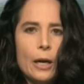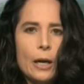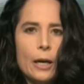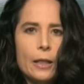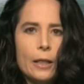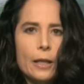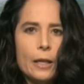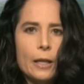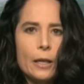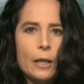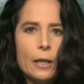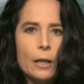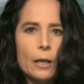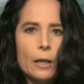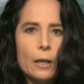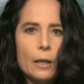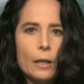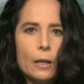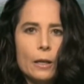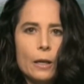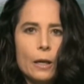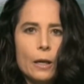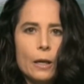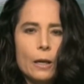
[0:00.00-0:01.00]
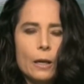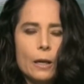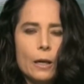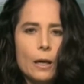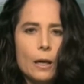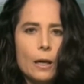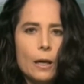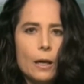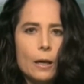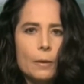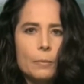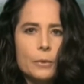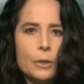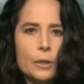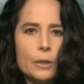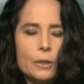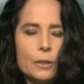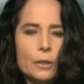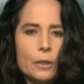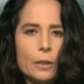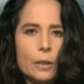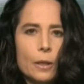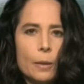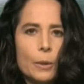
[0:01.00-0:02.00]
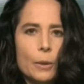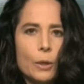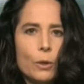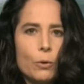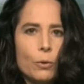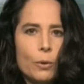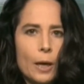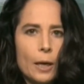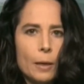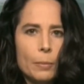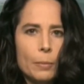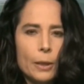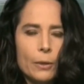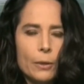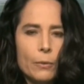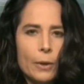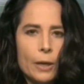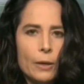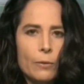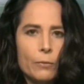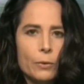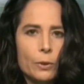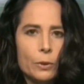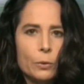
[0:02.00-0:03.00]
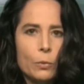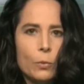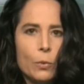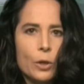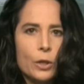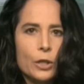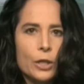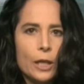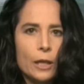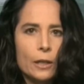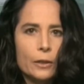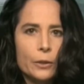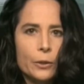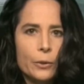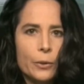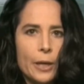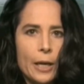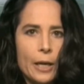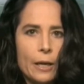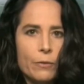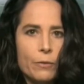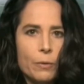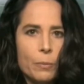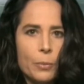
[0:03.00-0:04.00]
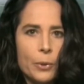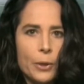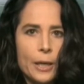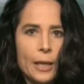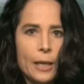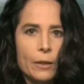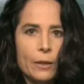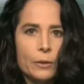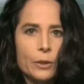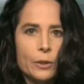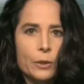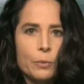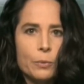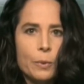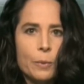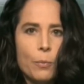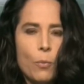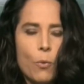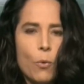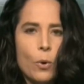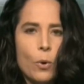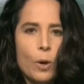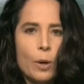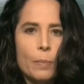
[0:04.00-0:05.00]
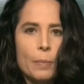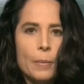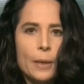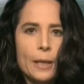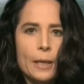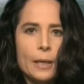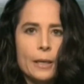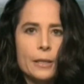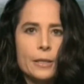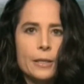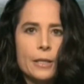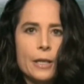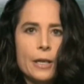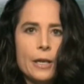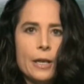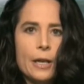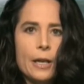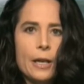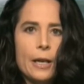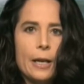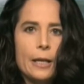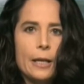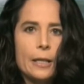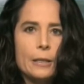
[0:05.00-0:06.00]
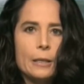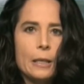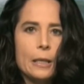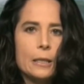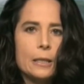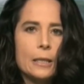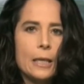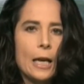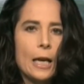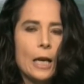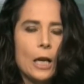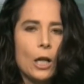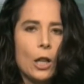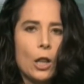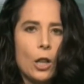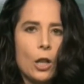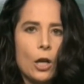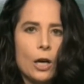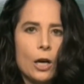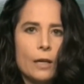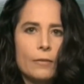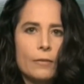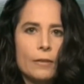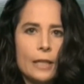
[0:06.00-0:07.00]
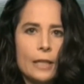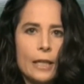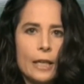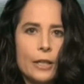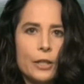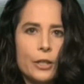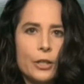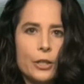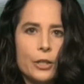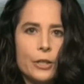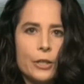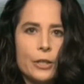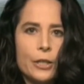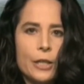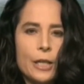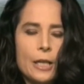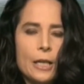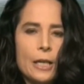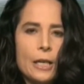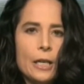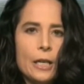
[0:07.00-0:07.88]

I think I'm incredibly grateful to War Child UK for putting out this report, because it's getting a lot of attention.